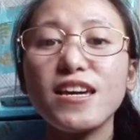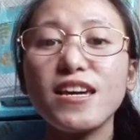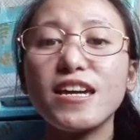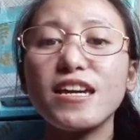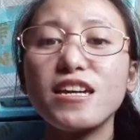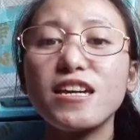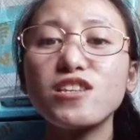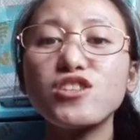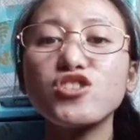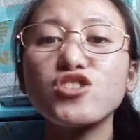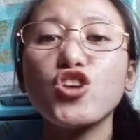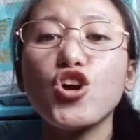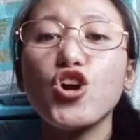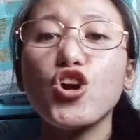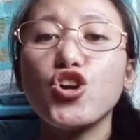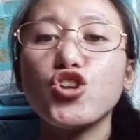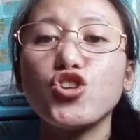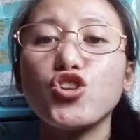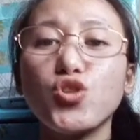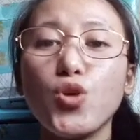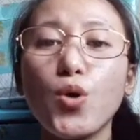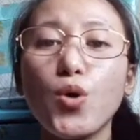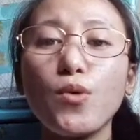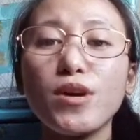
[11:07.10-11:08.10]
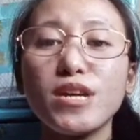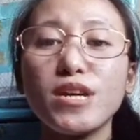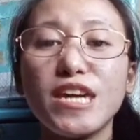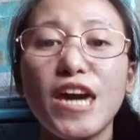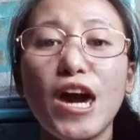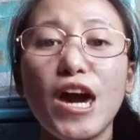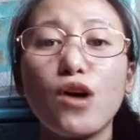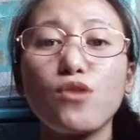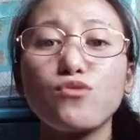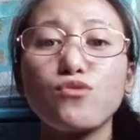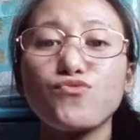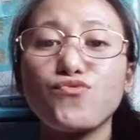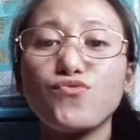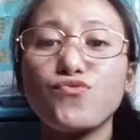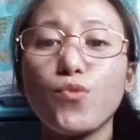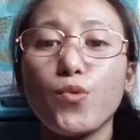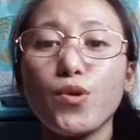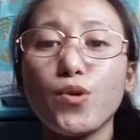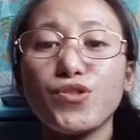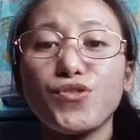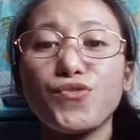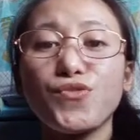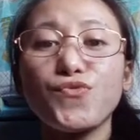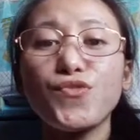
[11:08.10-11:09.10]
is no account
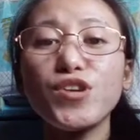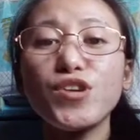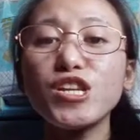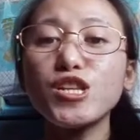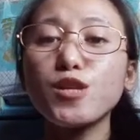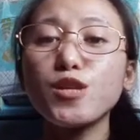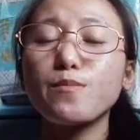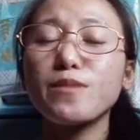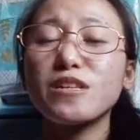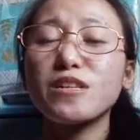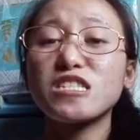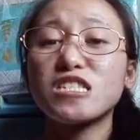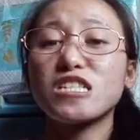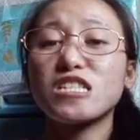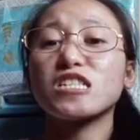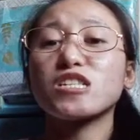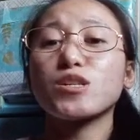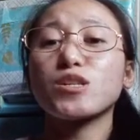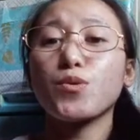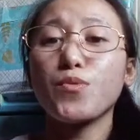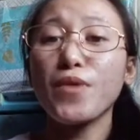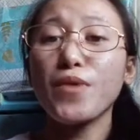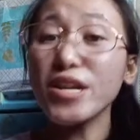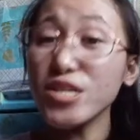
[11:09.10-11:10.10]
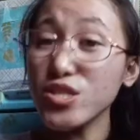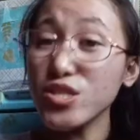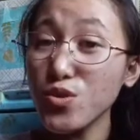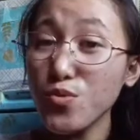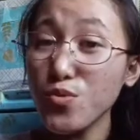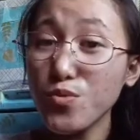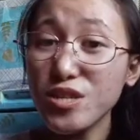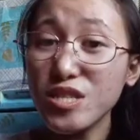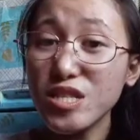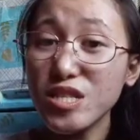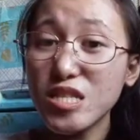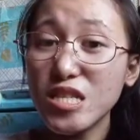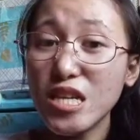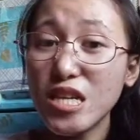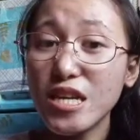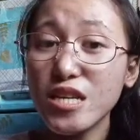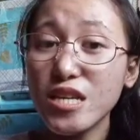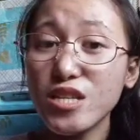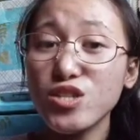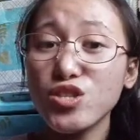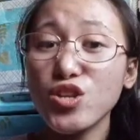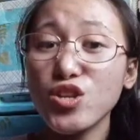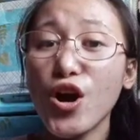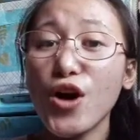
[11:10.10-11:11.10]
for the fundamental
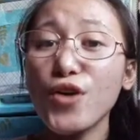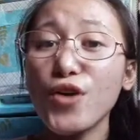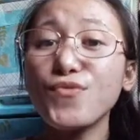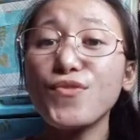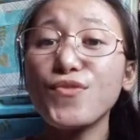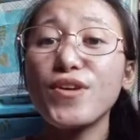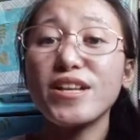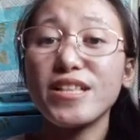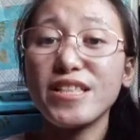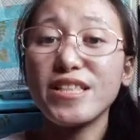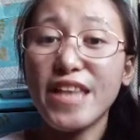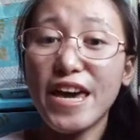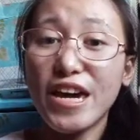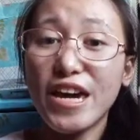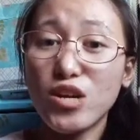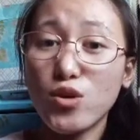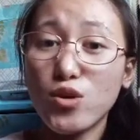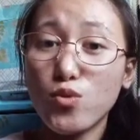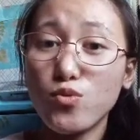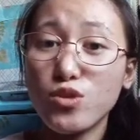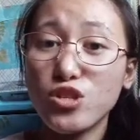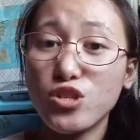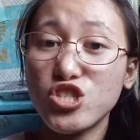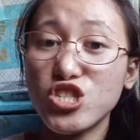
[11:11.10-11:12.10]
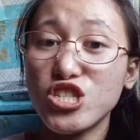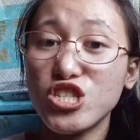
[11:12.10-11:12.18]
characteristics of language,